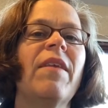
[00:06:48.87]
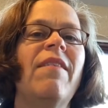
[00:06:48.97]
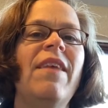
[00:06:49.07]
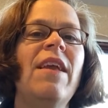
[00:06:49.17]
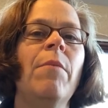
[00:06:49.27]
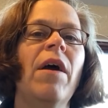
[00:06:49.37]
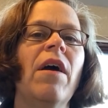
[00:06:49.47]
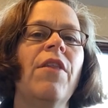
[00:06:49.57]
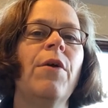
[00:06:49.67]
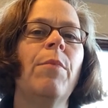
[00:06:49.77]
seen by
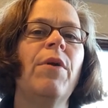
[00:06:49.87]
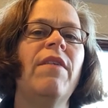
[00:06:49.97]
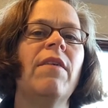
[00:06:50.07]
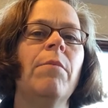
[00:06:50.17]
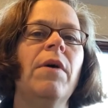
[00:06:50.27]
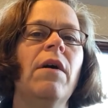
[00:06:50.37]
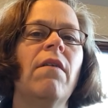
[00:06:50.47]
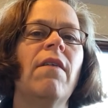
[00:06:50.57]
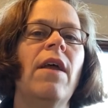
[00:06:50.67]
other priests and monks